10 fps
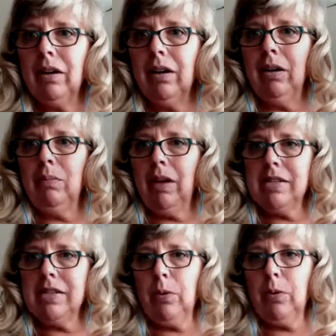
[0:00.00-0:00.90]

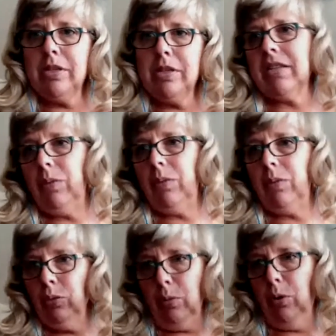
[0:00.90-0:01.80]
As opposed to someone
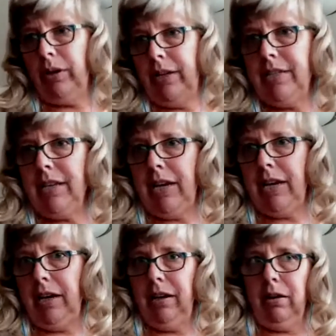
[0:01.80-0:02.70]
who reported,
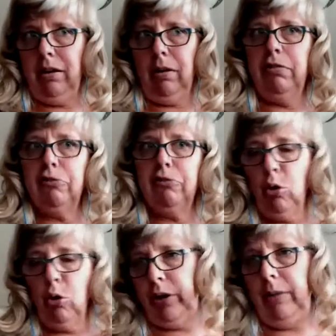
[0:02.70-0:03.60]
say, a
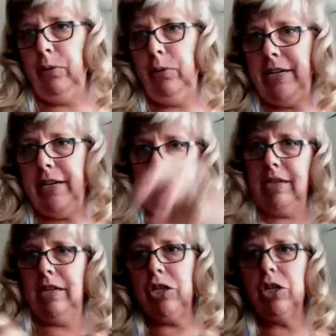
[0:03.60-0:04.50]
4 in the
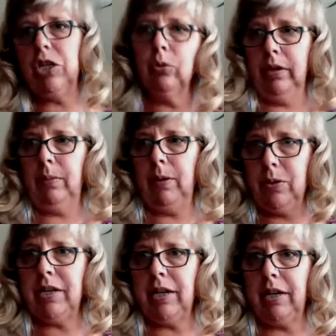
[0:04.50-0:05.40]
pre-test and a 2 in the
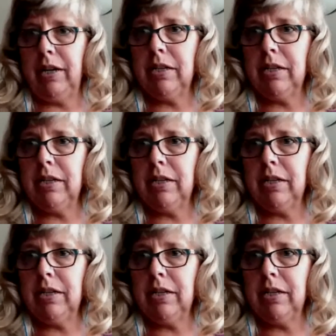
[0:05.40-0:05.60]
post-test.